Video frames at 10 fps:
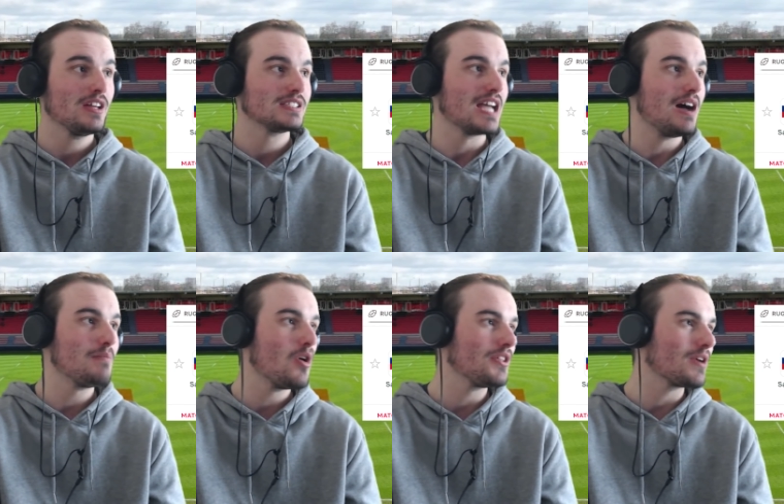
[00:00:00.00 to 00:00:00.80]

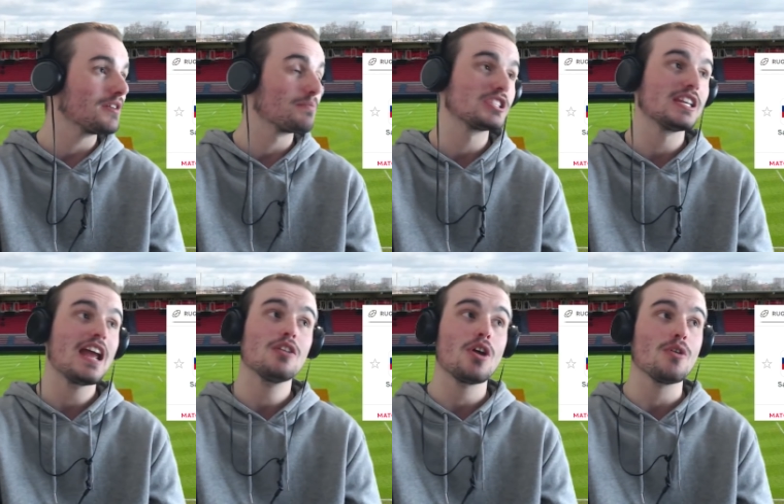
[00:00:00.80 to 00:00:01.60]
Samoa, they're under pressure now,
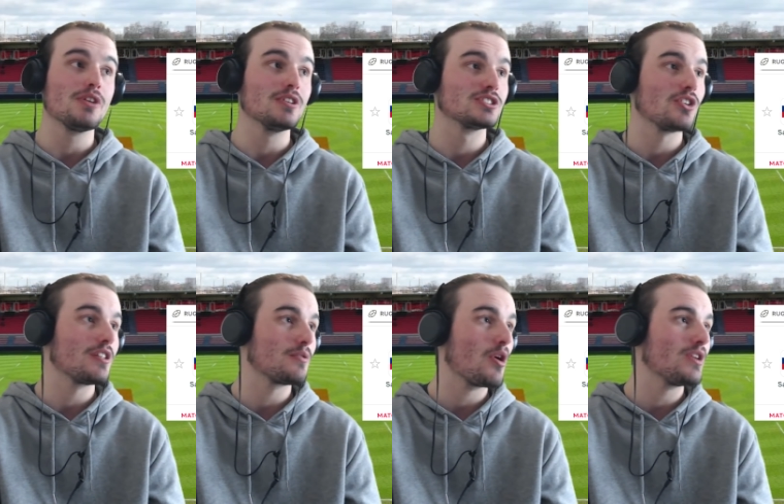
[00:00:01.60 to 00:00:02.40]
though. They're inside of
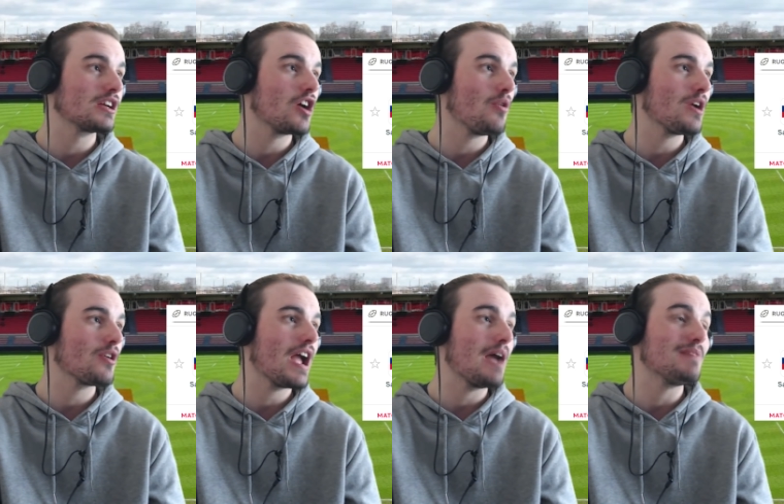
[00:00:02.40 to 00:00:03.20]
their own in-goal
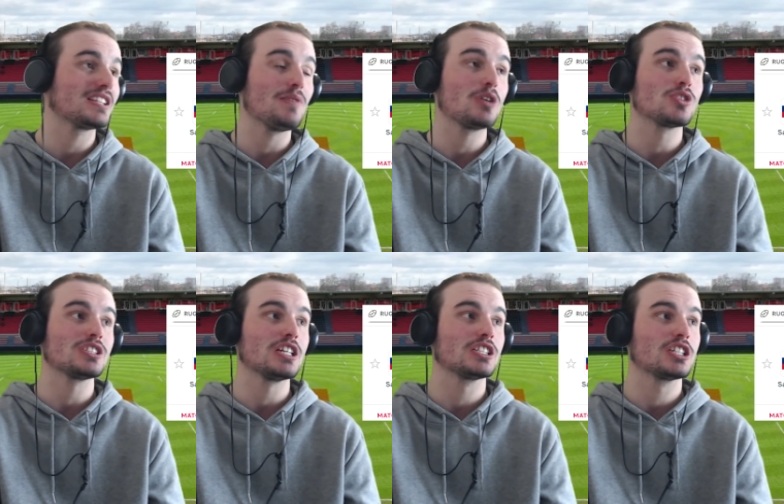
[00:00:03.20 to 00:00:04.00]
area, and Mataval tries
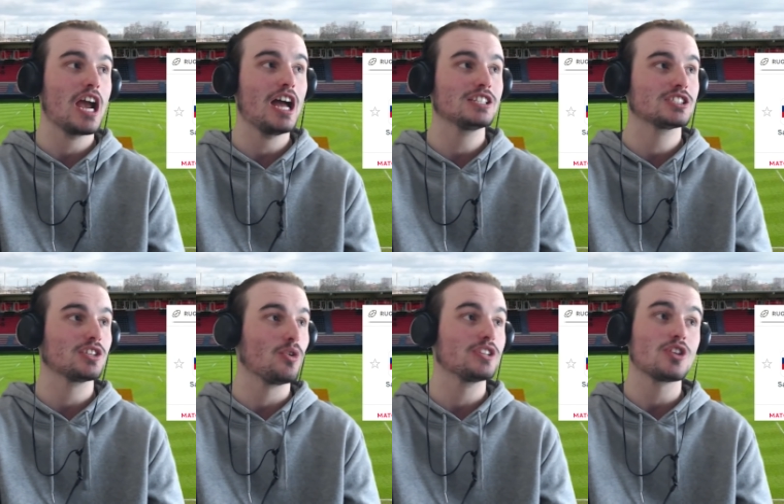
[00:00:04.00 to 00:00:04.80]
to charge,
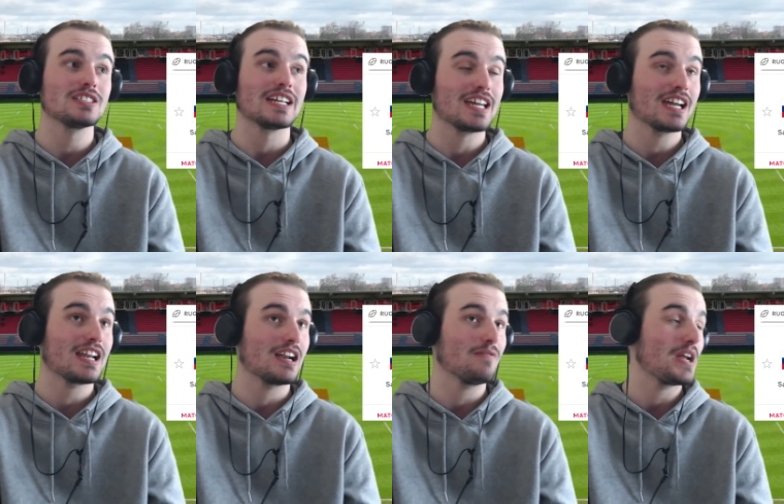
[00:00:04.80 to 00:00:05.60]
or he tries to kick it,
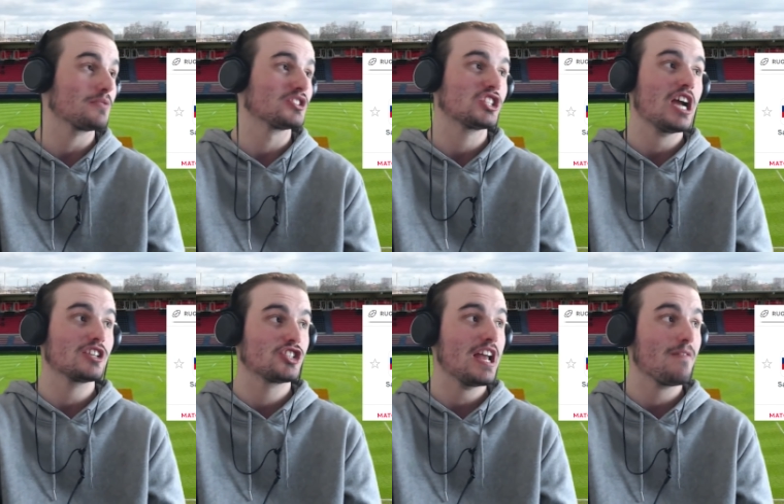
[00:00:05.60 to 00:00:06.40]
and in fact, it was charged
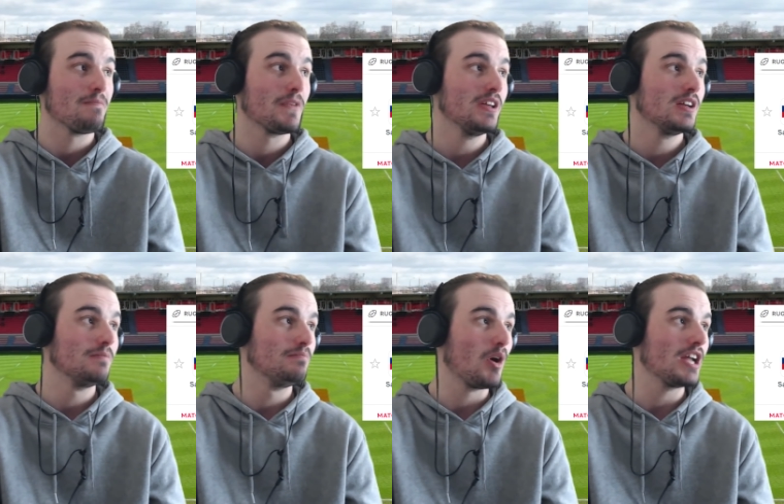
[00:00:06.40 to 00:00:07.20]
down
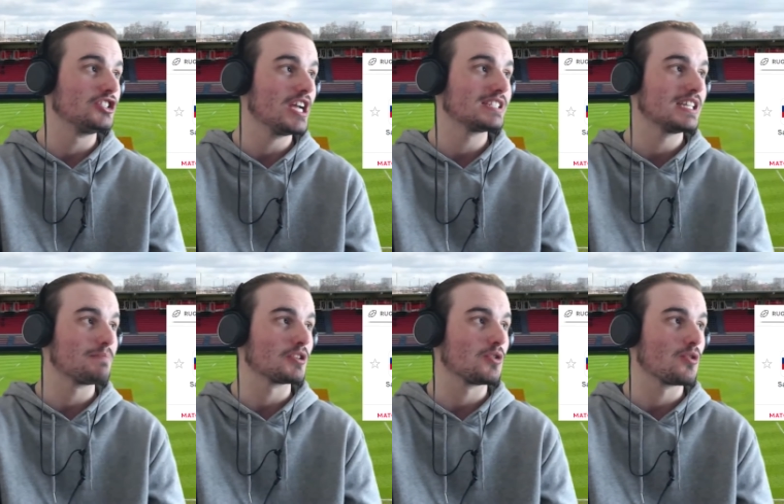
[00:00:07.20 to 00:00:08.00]
by JC
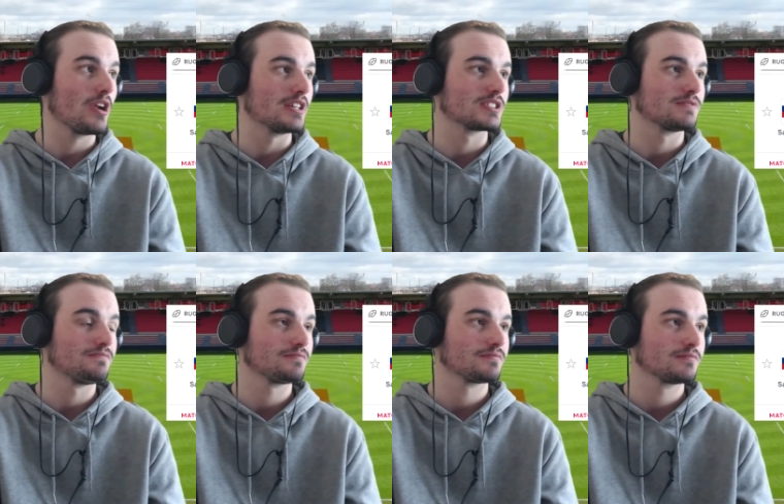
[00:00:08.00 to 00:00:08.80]
Pretorius,
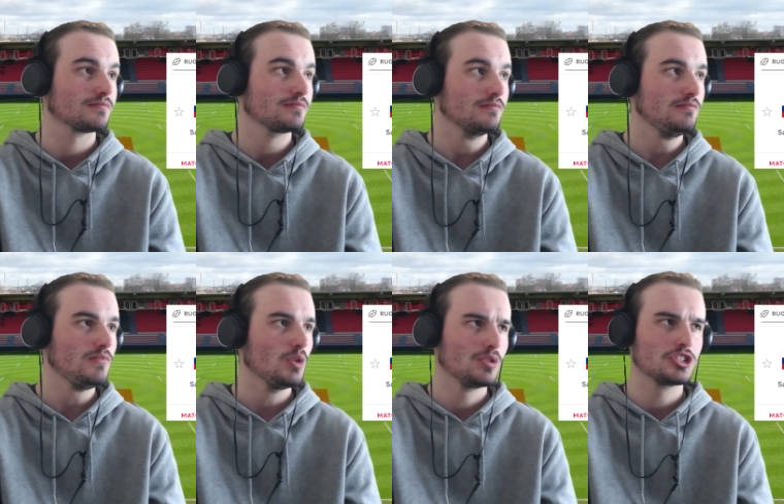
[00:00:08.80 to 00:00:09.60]

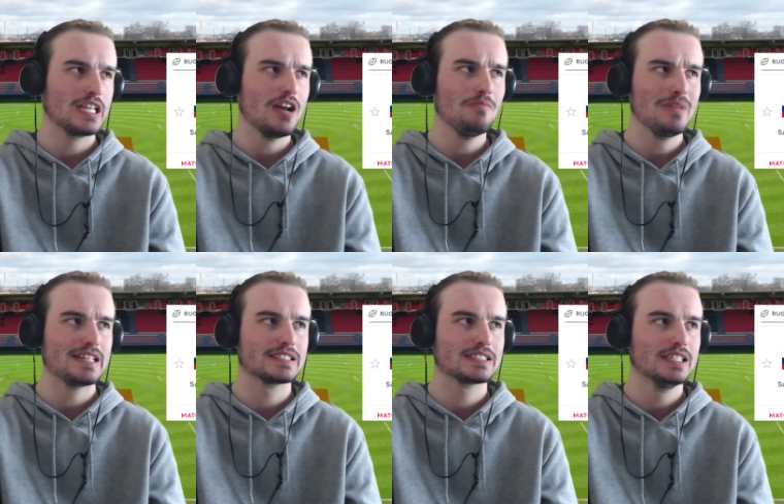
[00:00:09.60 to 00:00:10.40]
which now
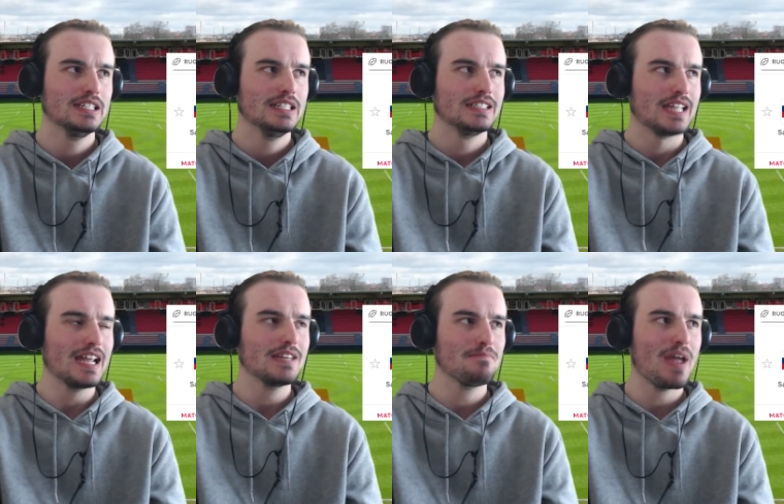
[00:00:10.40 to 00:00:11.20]
means
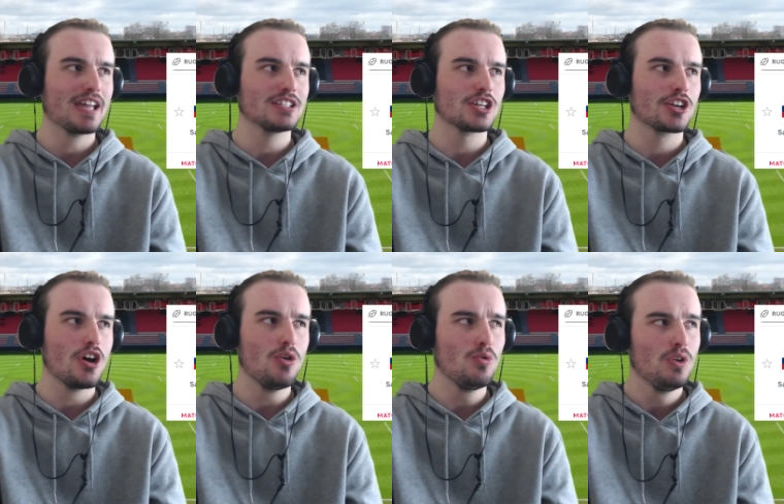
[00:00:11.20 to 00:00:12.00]
taken back into
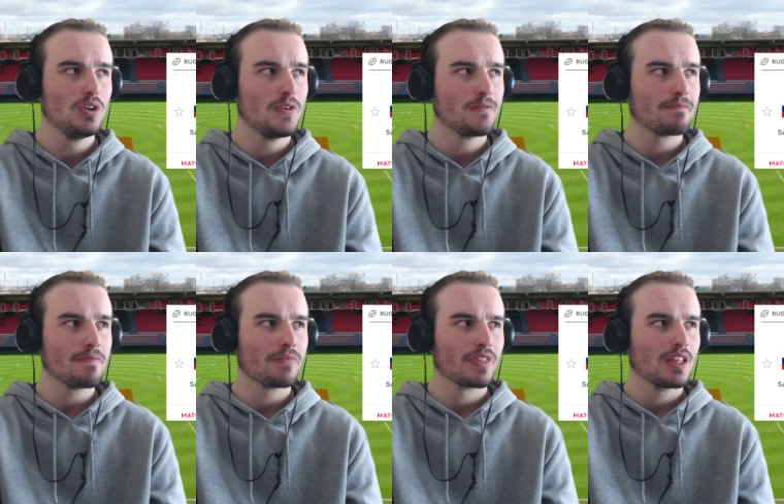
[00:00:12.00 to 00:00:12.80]
goal.
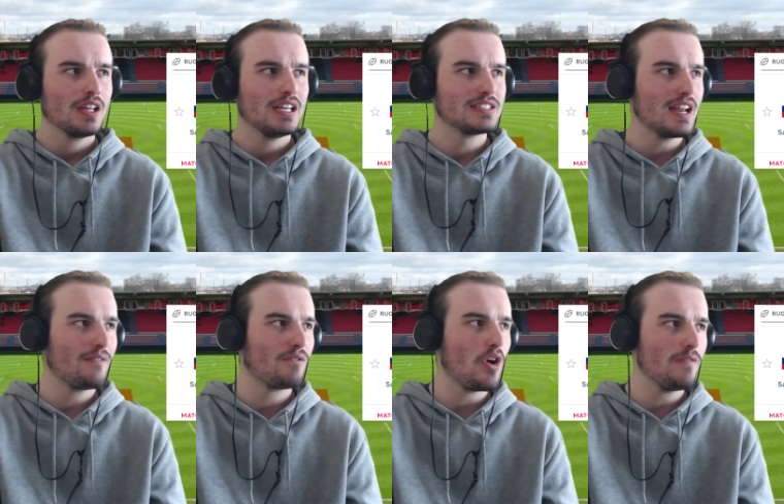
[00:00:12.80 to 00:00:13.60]
Is that a
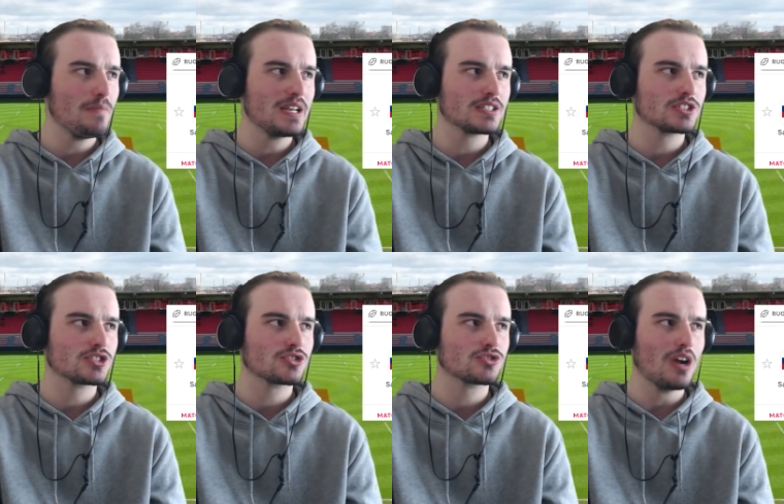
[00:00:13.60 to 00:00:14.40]
5-meter
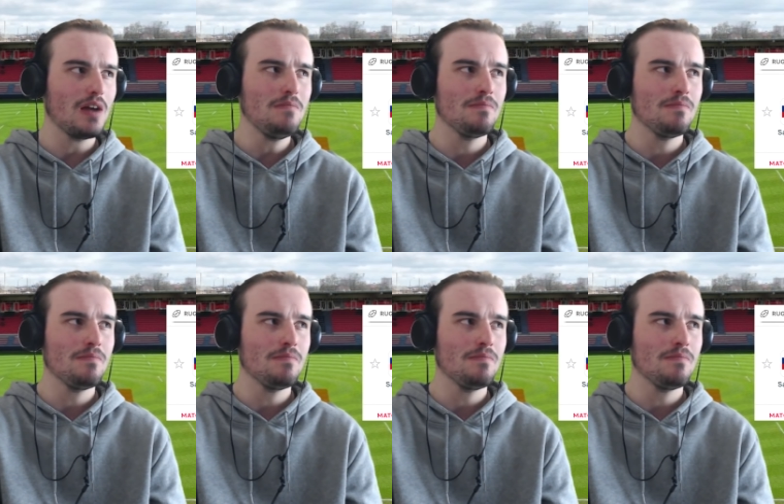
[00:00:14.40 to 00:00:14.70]
scrum?